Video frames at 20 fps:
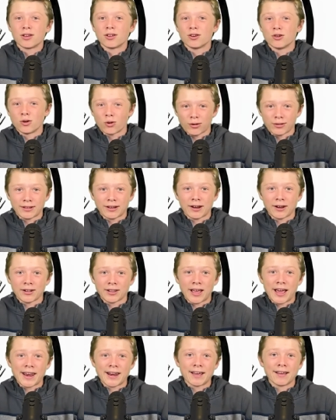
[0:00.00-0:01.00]
North
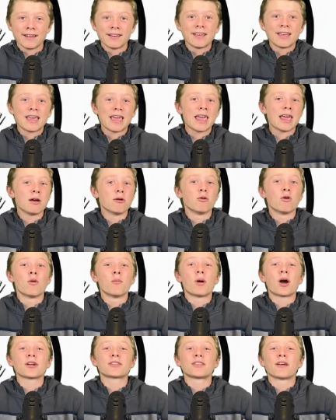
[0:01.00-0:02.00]
Carolina. It will
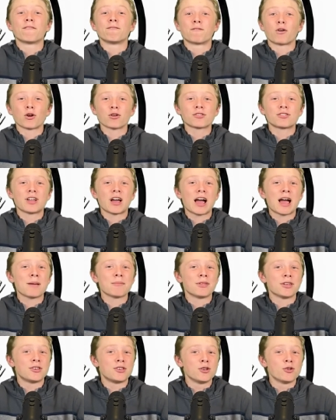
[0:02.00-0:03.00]
mark the first
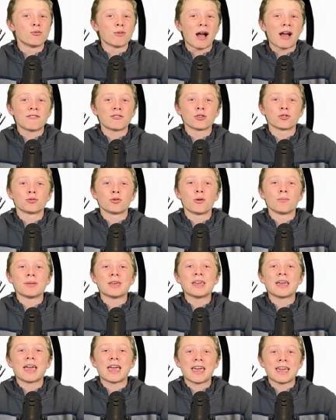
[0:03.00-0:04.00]
time the two rivals will
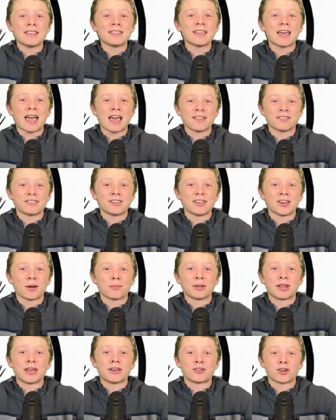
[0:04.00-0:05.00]
meet in the
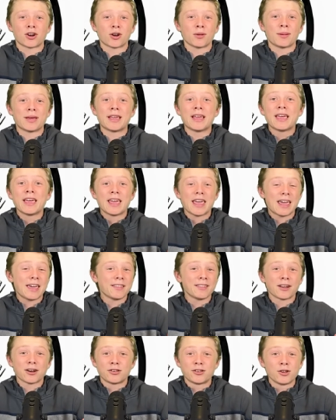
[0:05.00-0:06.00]
NCAA tournament
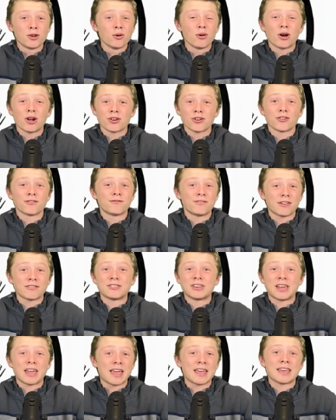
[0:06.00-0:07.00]
in their
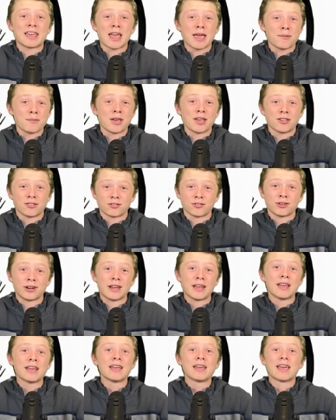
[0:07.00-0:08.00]
258-game
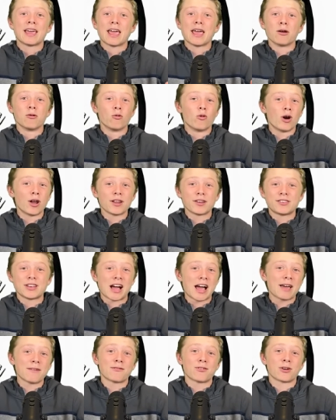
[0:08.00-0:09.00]
history. And what a
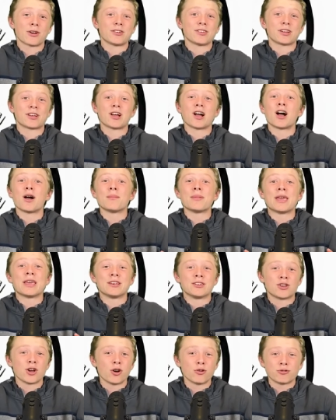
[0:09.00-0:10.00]
time for it to come
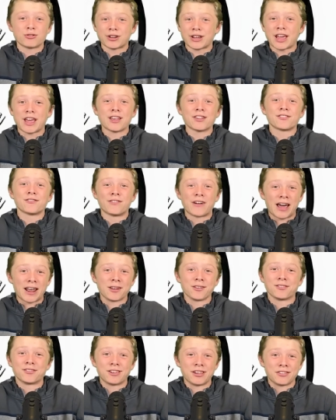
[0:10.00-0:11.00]
in Coach K's
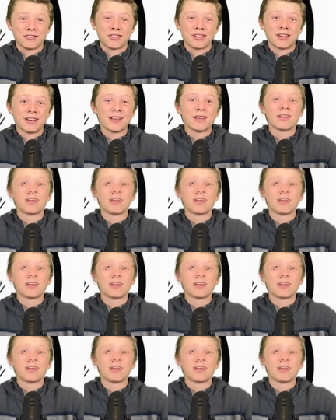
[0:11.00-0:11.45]
final season.